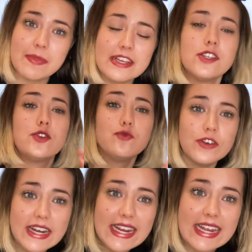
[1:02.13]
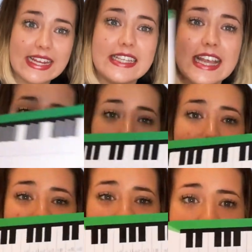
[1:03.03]
There's three. Tap,
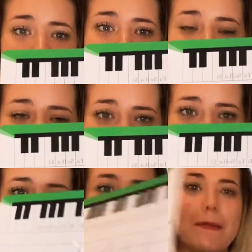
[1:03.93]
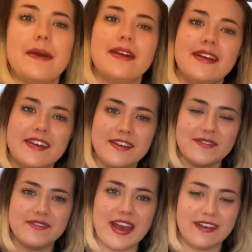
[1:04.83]
tap, tap.
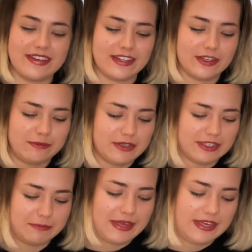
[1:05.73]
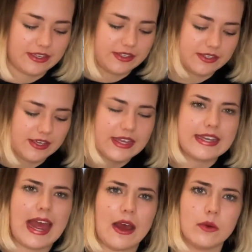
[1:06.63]
Very good, music makers.
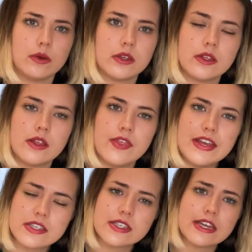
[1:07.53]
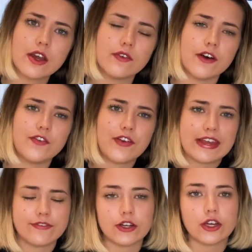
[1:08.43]
Now, let's think of our
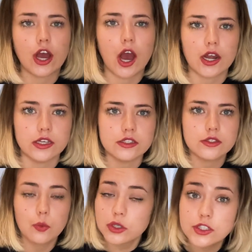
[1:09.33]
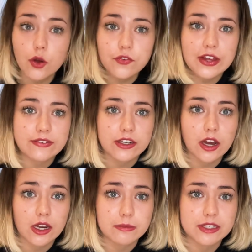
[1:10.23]
favourite colours. What's your favourite
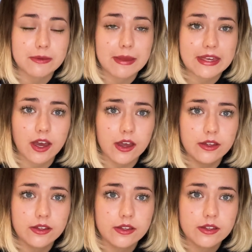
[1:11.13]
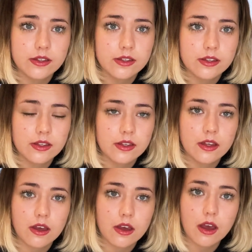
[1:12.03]
colour, music maker?
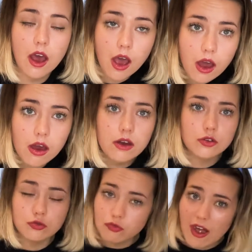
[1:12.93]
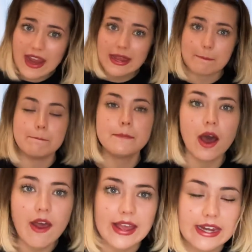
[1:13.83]
Oh, great.
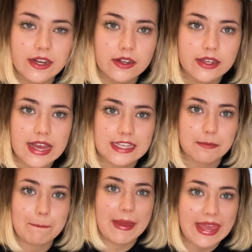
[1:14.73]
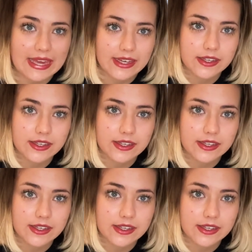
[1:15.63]
Mine is pink.